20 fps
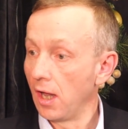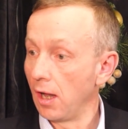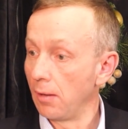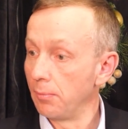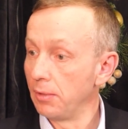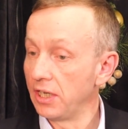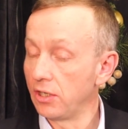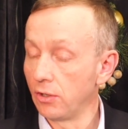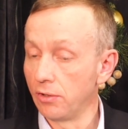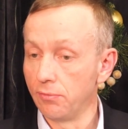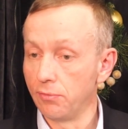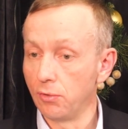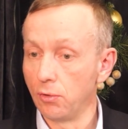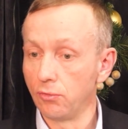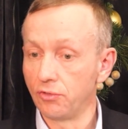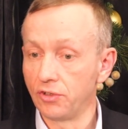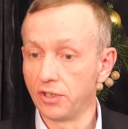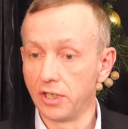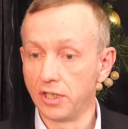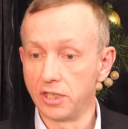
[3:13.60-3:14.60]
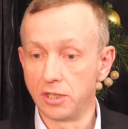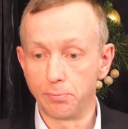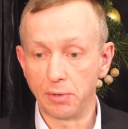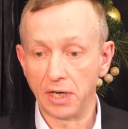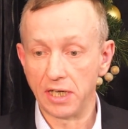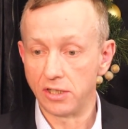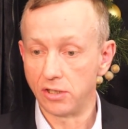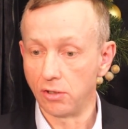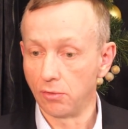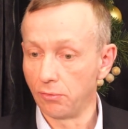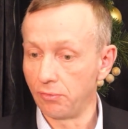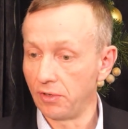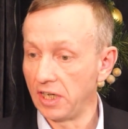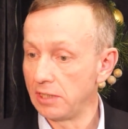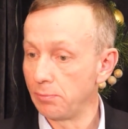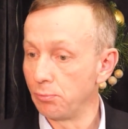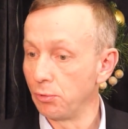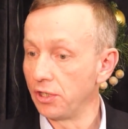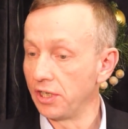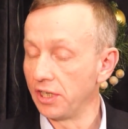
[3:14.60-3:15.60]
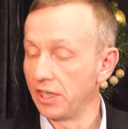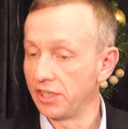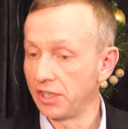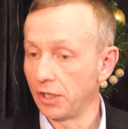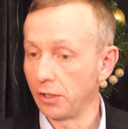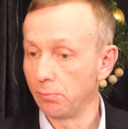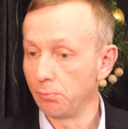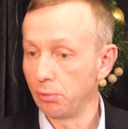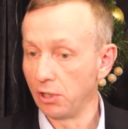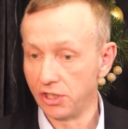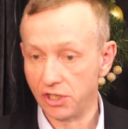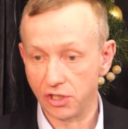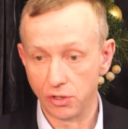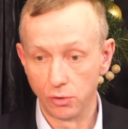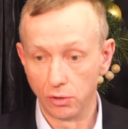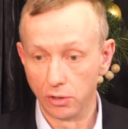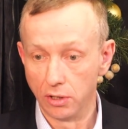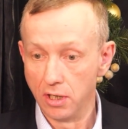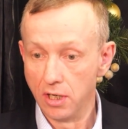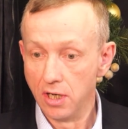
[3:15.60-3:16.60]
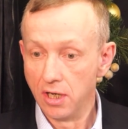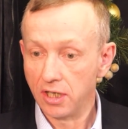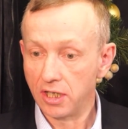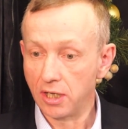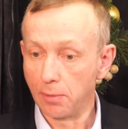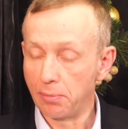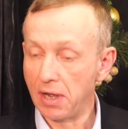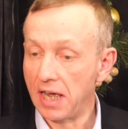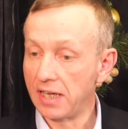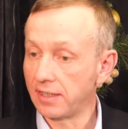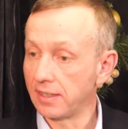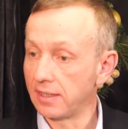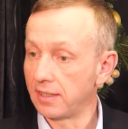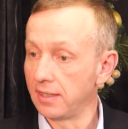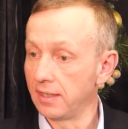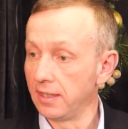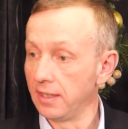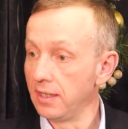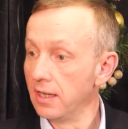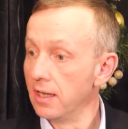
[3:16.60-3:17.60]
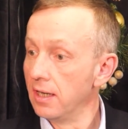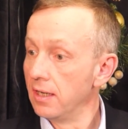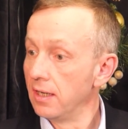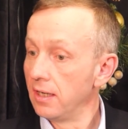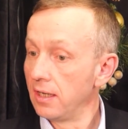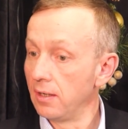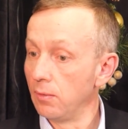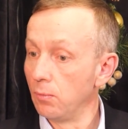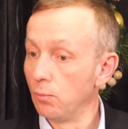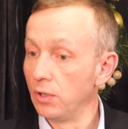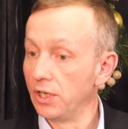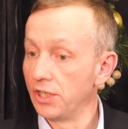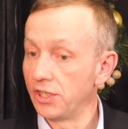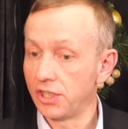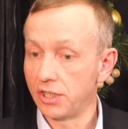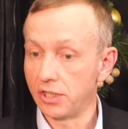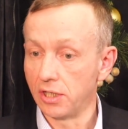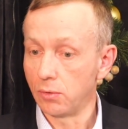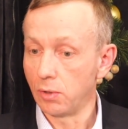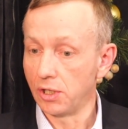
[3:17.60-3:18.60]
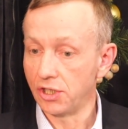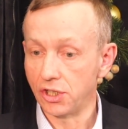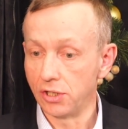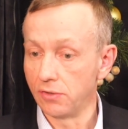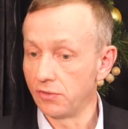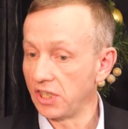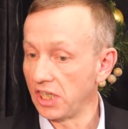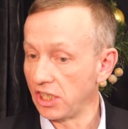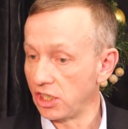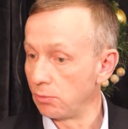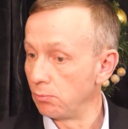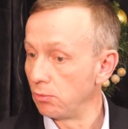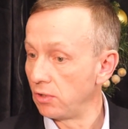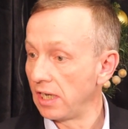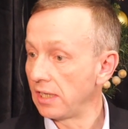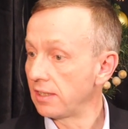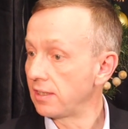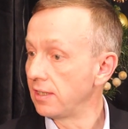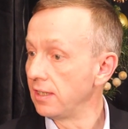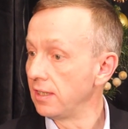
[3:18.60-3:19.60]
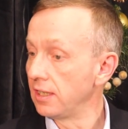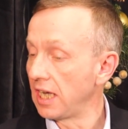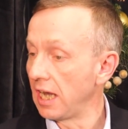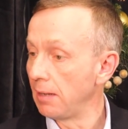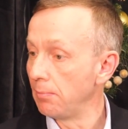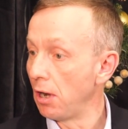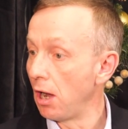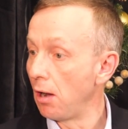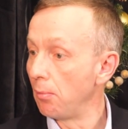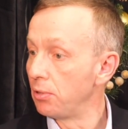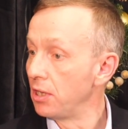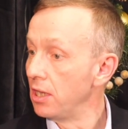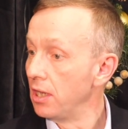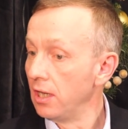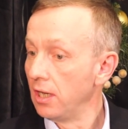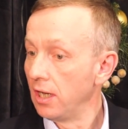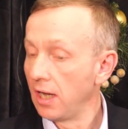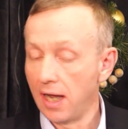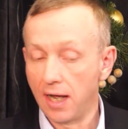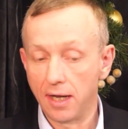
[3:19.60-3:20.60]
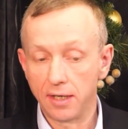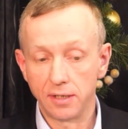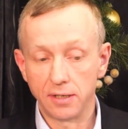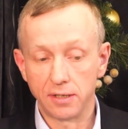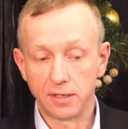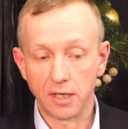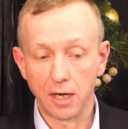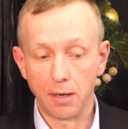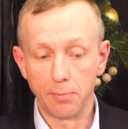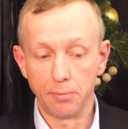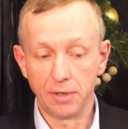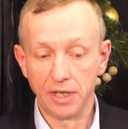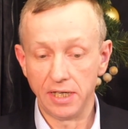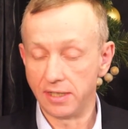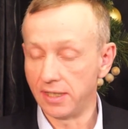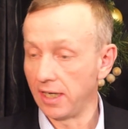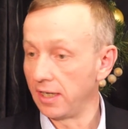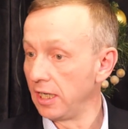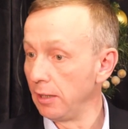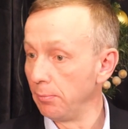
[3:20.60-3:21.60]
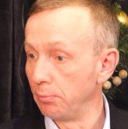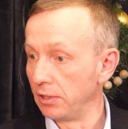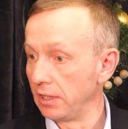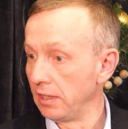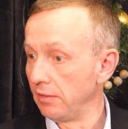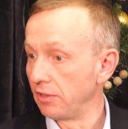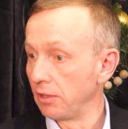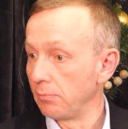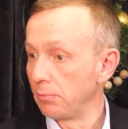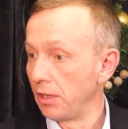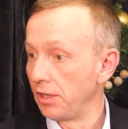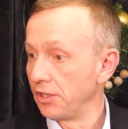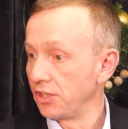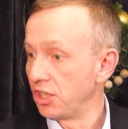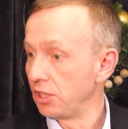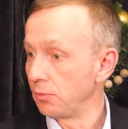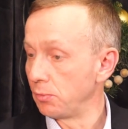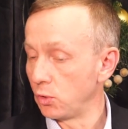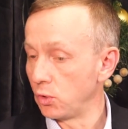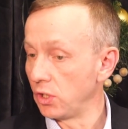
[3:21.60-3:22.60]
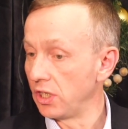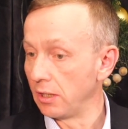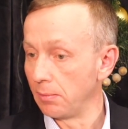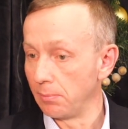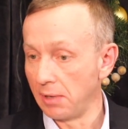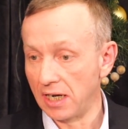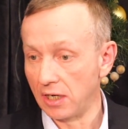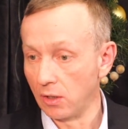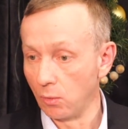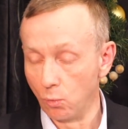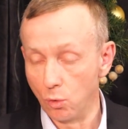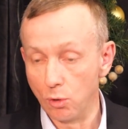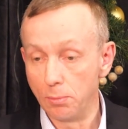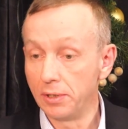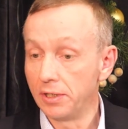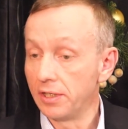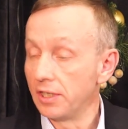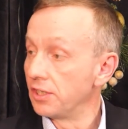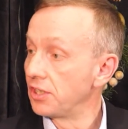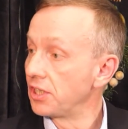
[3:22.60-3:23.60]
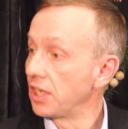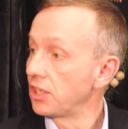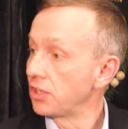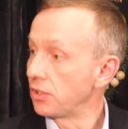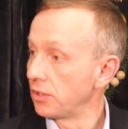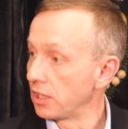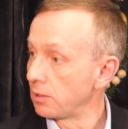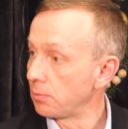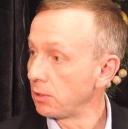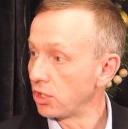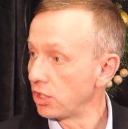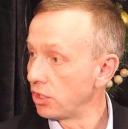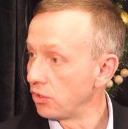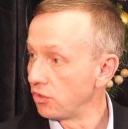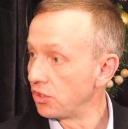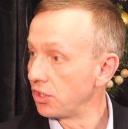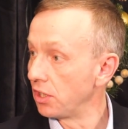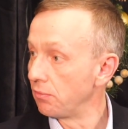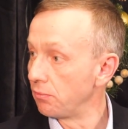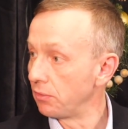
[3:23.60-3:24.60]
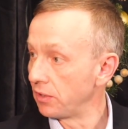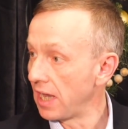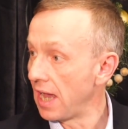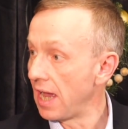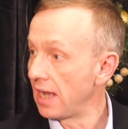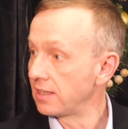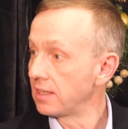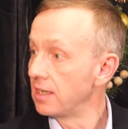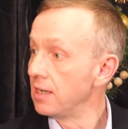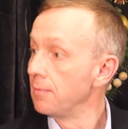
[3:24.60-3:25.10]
He got involved in a debate on Facebook in his own personal capacity in which the question of sexual morality came up, and he said he believed that marriage is between a man and a woman and sexual expression is reserved for that.